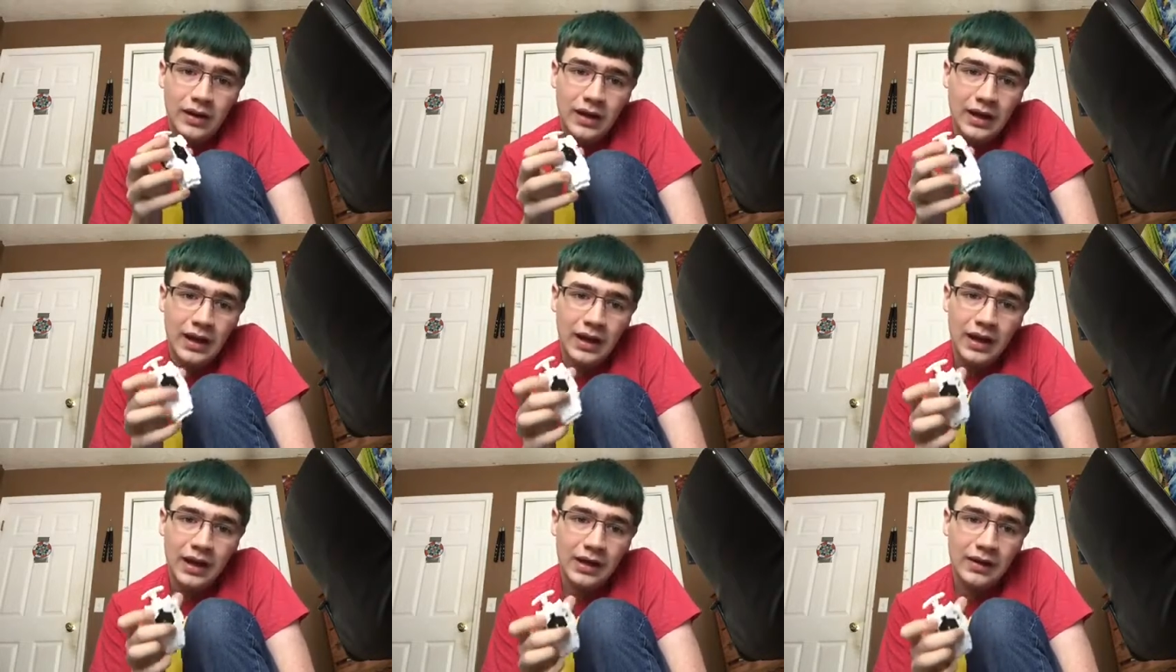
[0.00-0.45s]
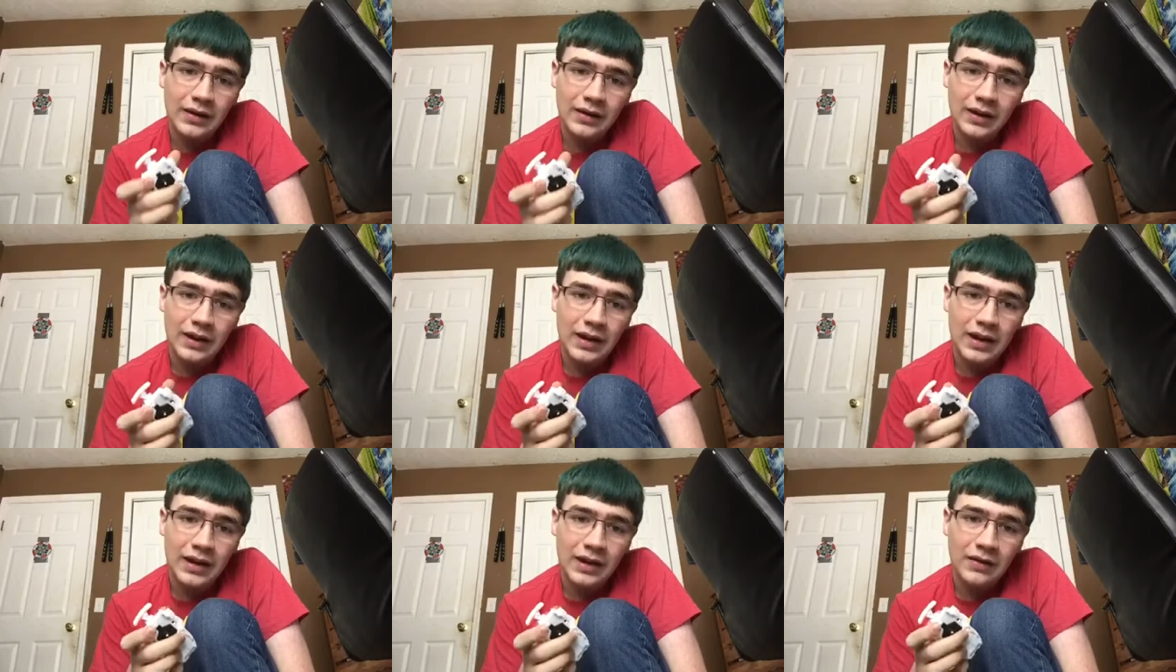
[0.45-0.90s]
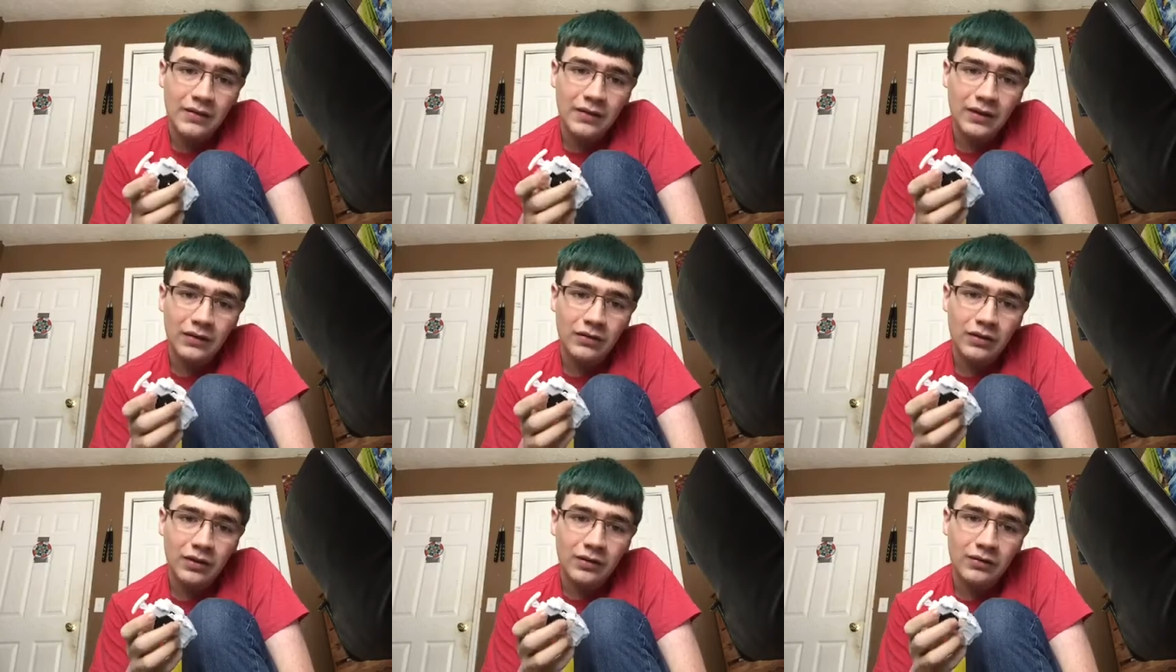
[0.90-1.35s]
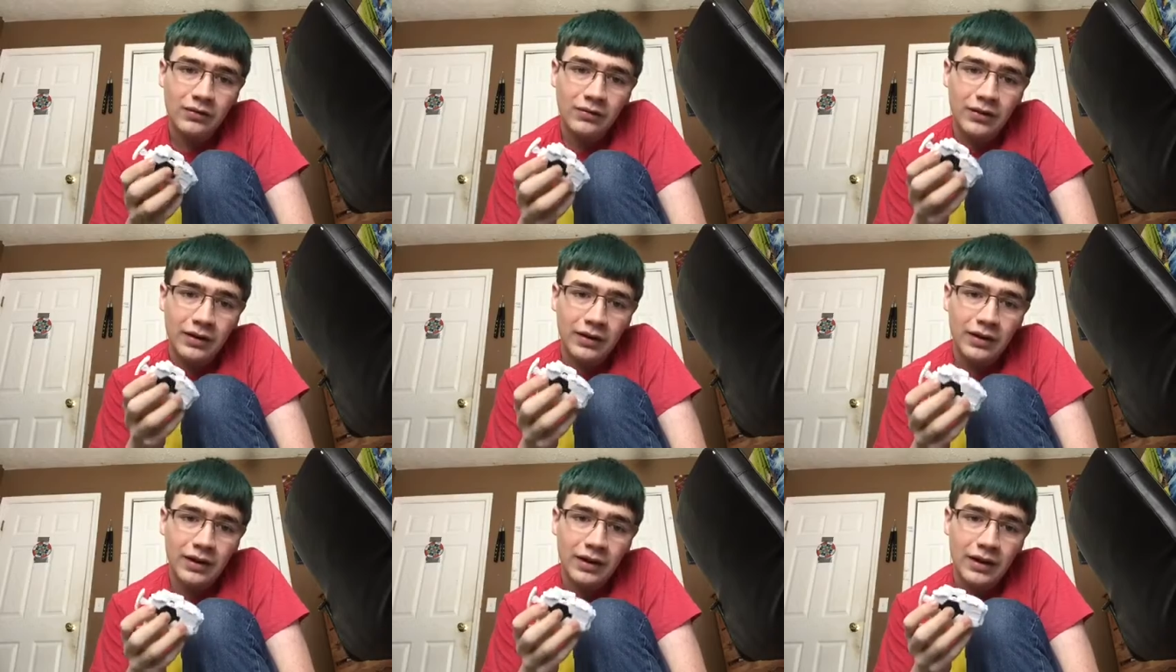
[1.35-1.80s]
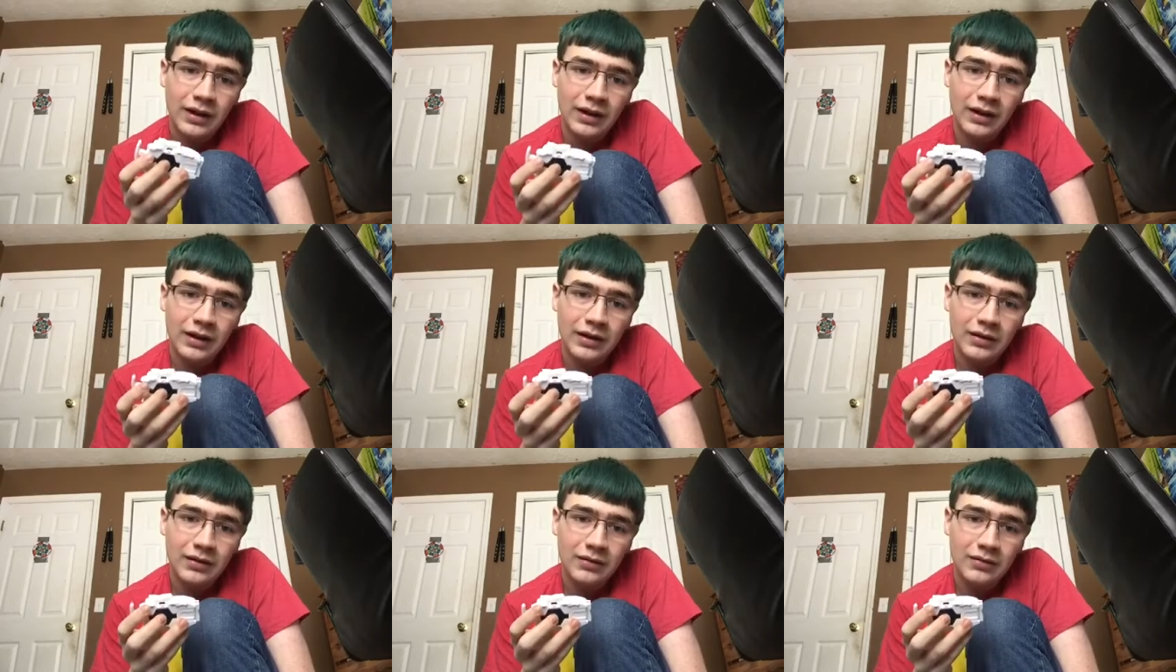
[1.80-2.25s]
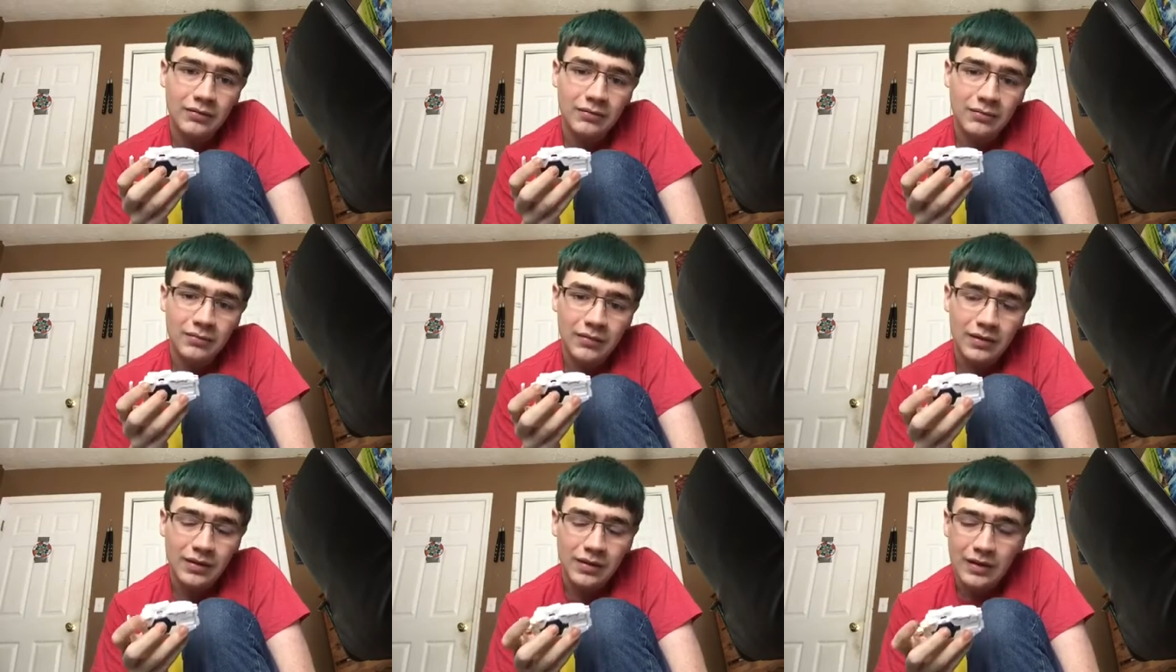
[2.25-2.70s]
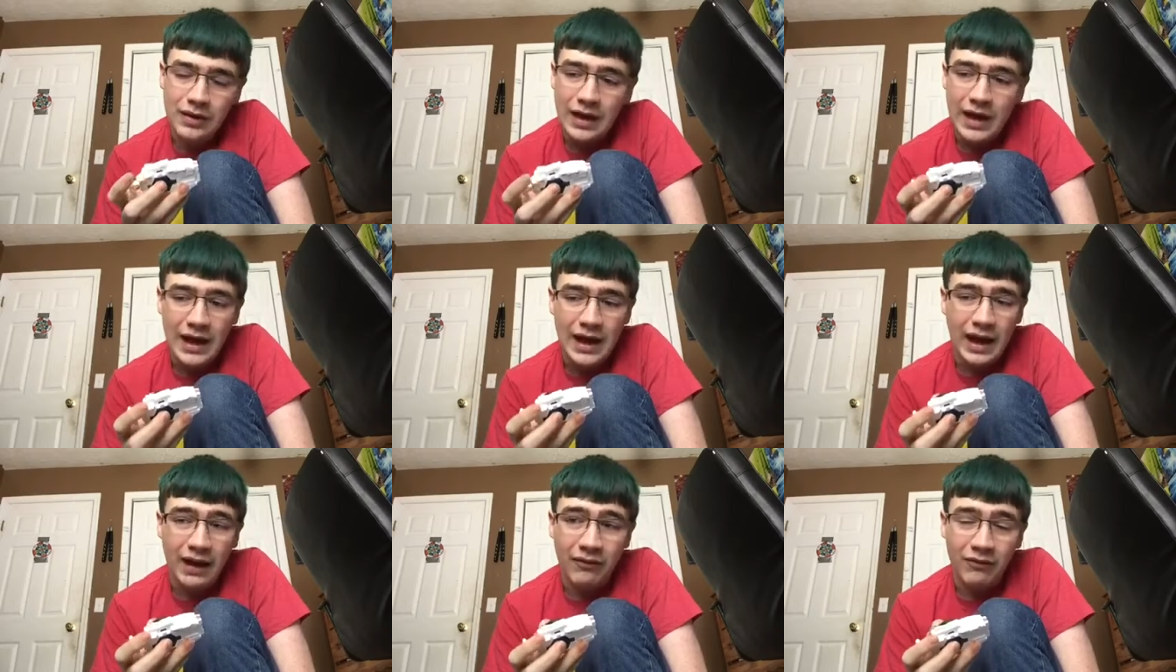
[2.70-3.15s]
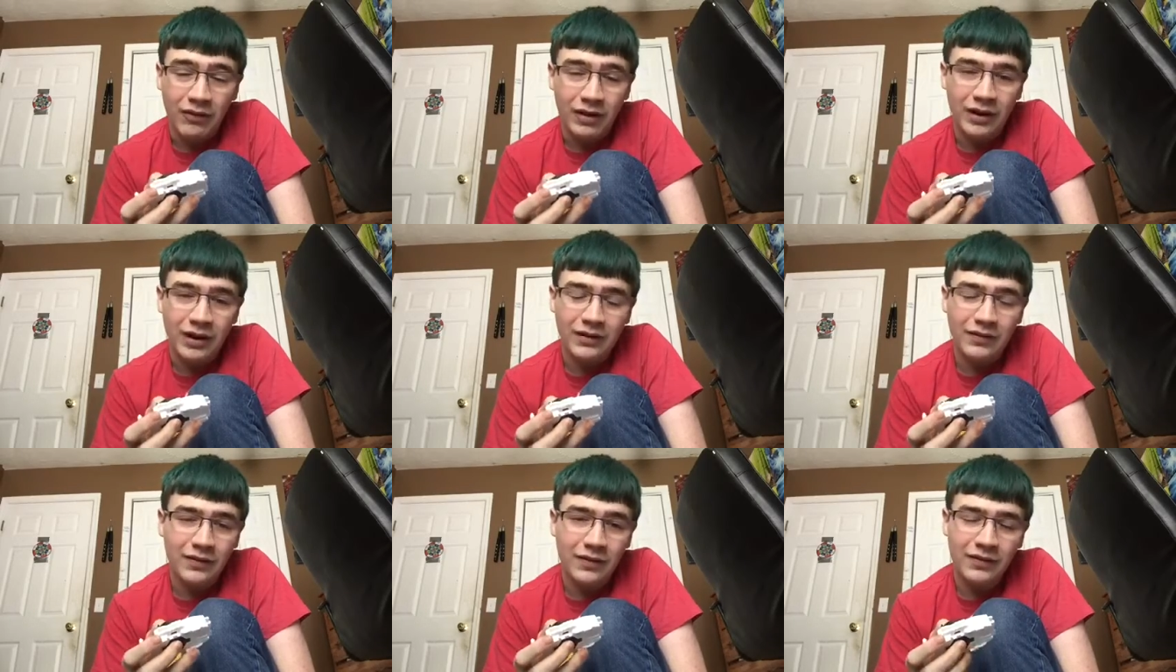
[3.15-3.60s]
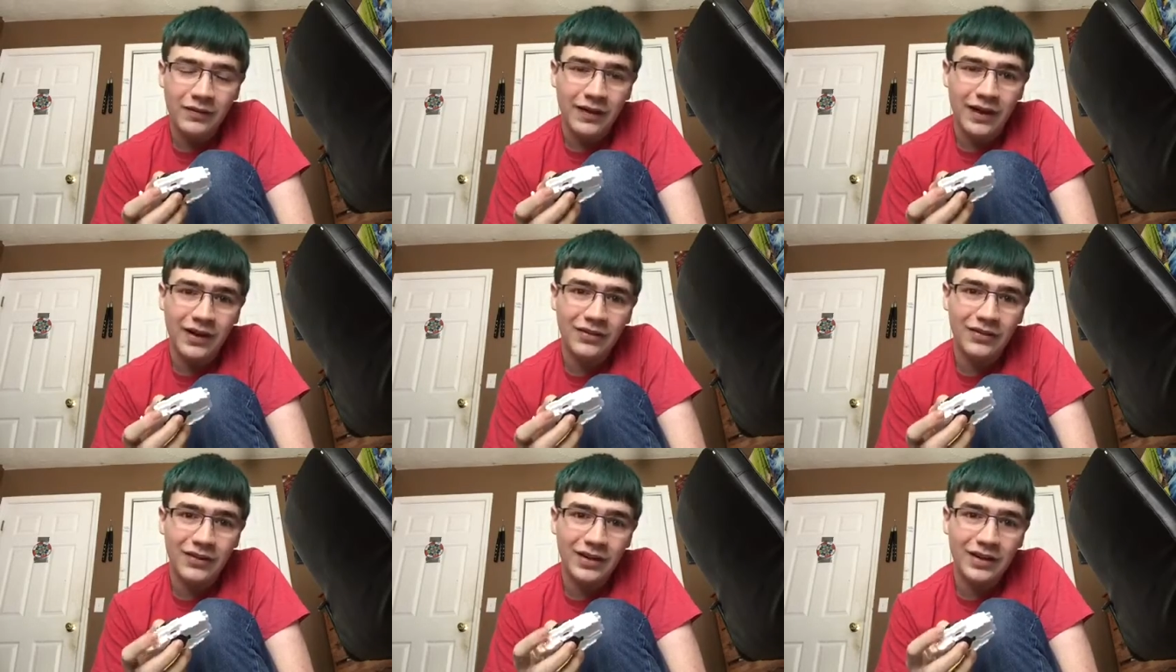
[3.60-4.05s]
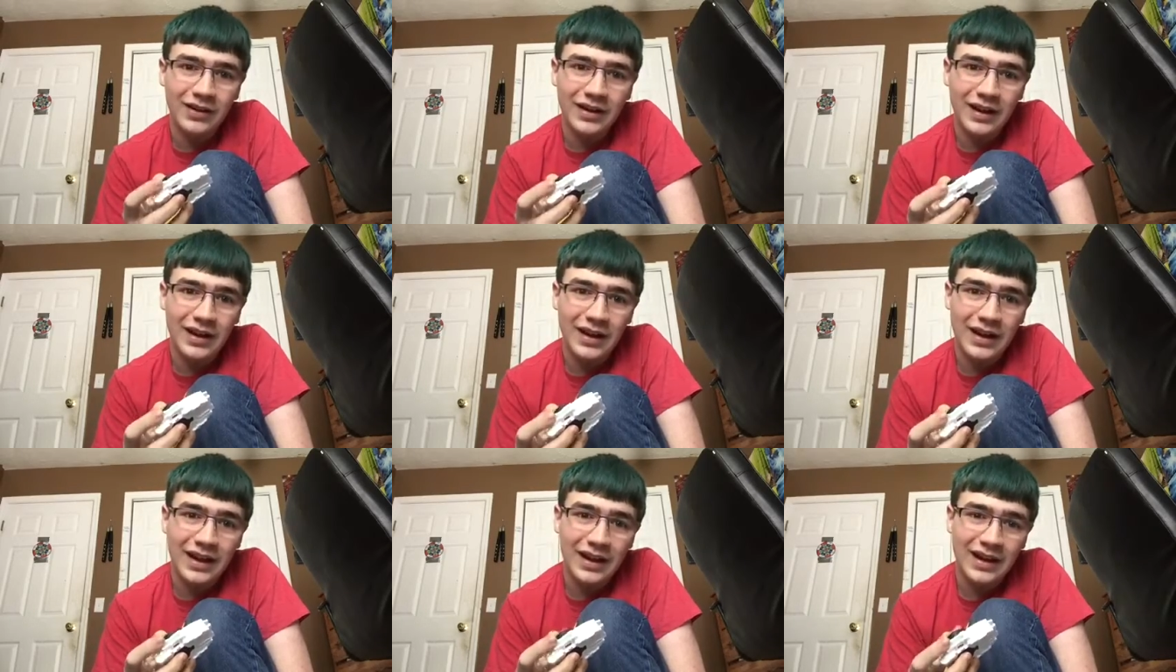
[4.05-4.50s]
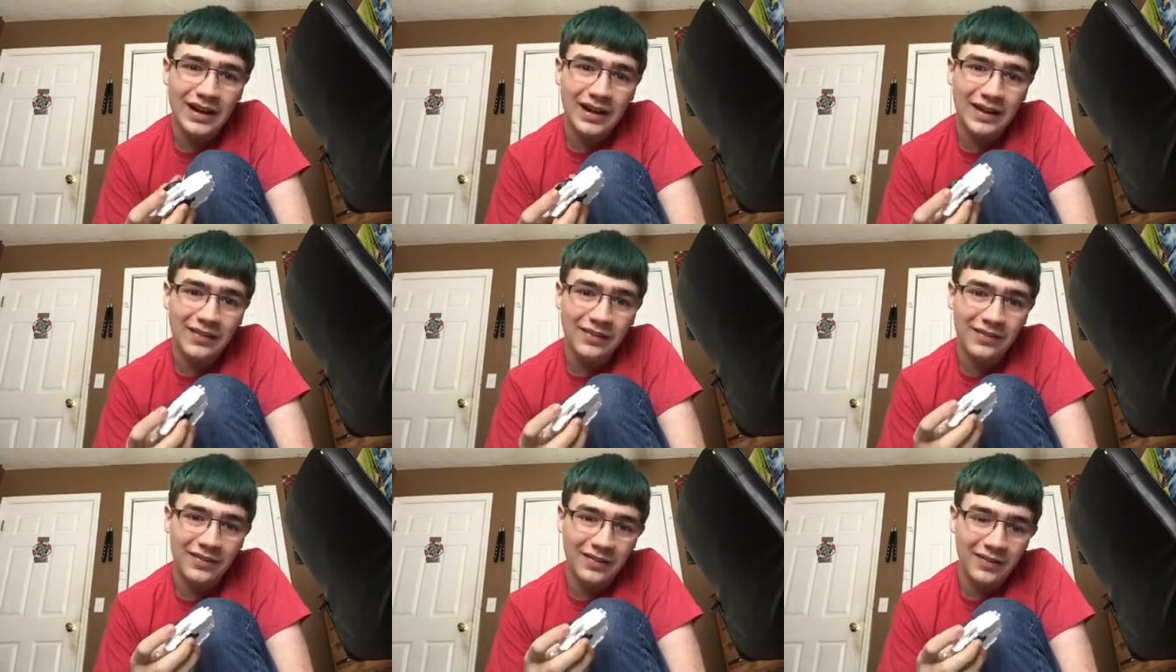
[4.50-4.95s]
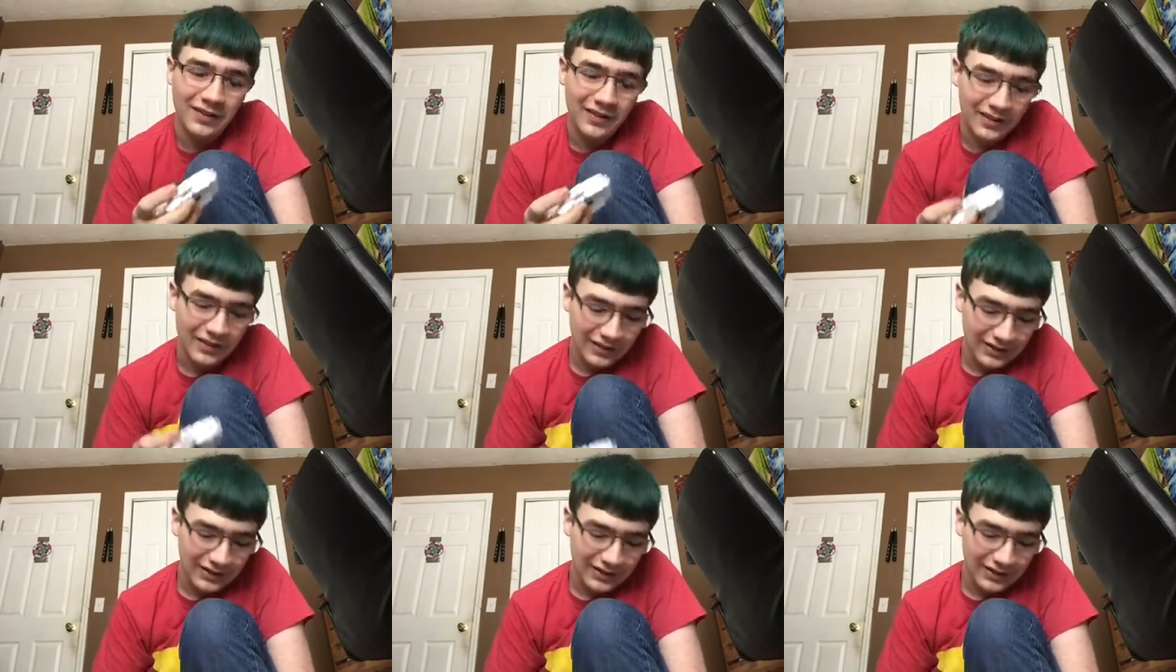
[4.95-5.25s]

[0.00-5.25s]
And it is actually very good when I discovered it is.